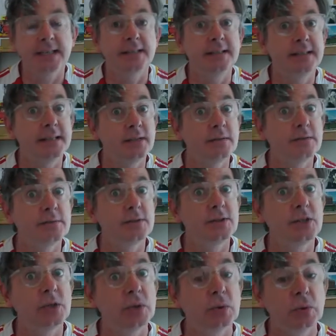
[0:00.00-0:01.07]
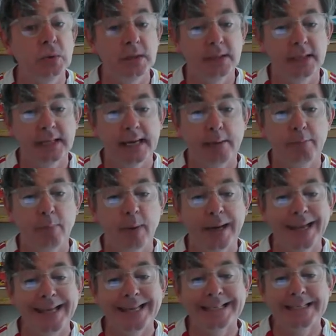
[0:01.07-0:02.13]
deals you and
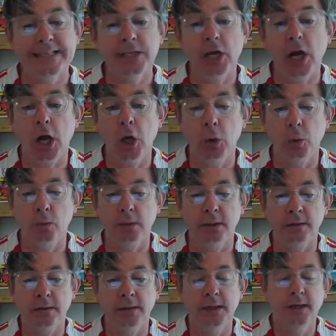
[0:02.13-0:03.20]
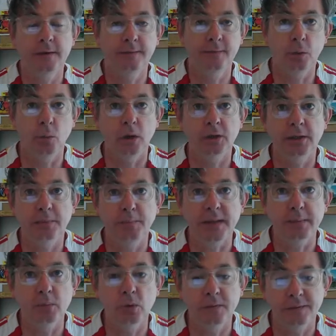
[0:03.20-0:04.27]
play it as your own, for what could be
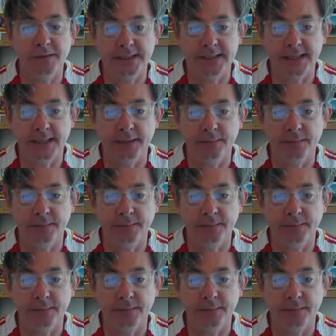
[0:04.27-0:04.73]
more fitting?